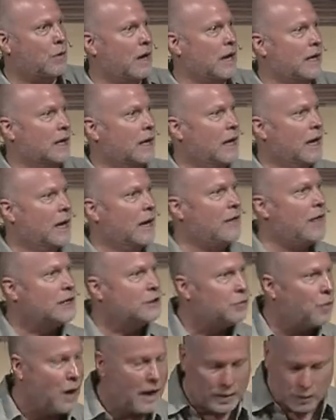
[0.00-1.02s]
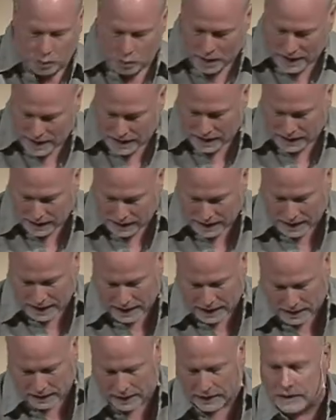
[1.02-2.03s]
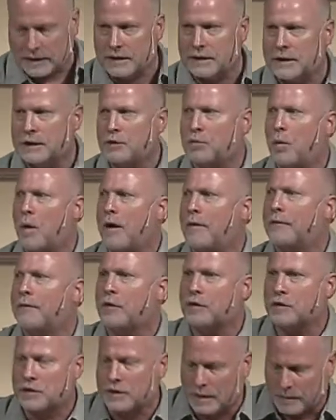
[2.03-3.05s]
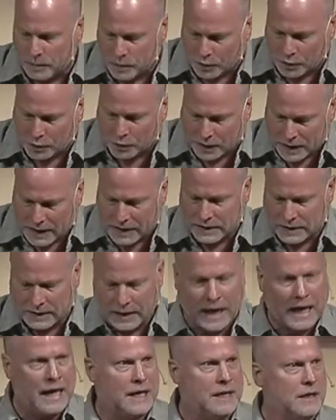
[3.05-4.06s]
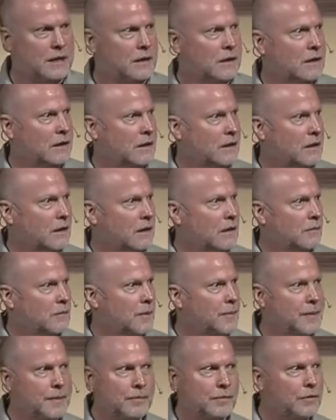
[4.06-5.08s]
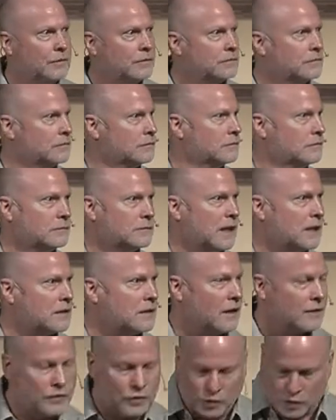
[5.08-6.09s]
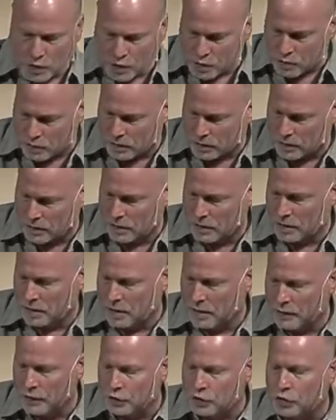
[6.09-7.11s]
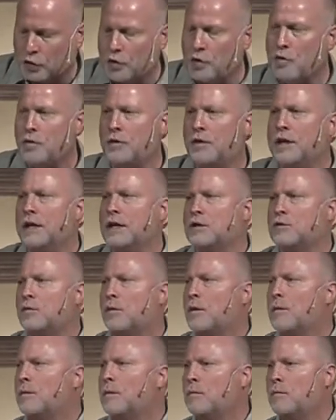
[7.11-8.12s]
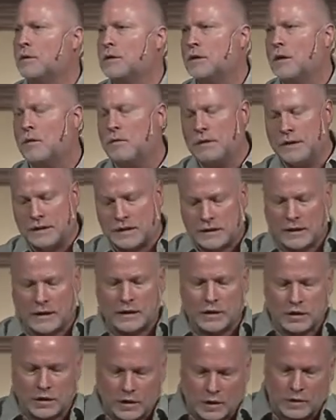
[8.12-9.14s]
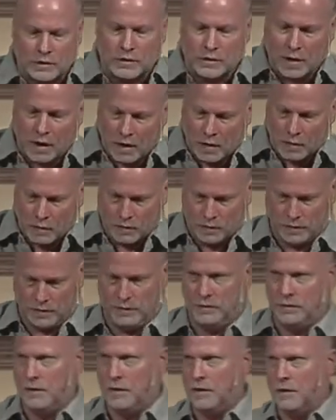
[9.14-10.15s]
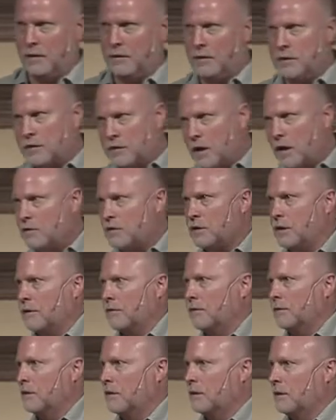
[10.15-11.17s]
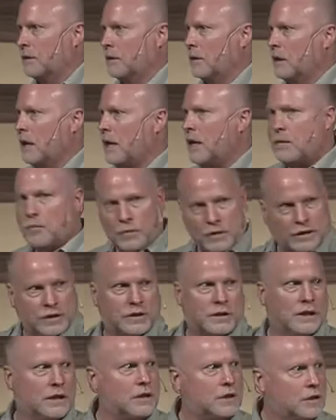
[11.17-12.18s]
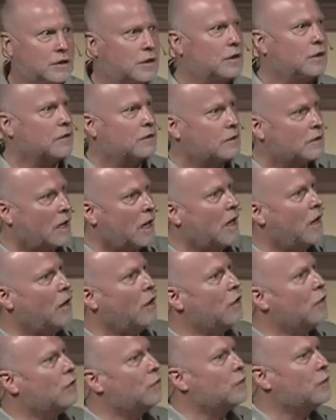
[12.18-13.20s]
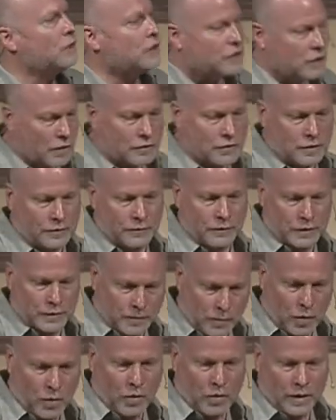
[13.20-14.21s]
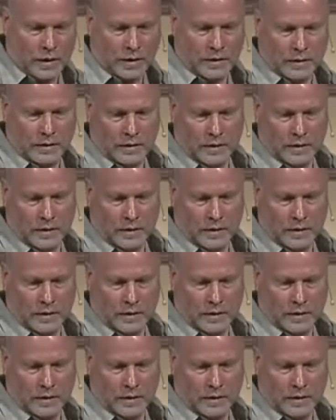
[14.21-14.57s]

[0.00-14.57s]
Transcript: way. And that's why we think that this is what verse number 3 is saying. But people, that's not true. The truth is, Reuben was only 6 years older than Joseph. He was 6 years old when Joseph was born.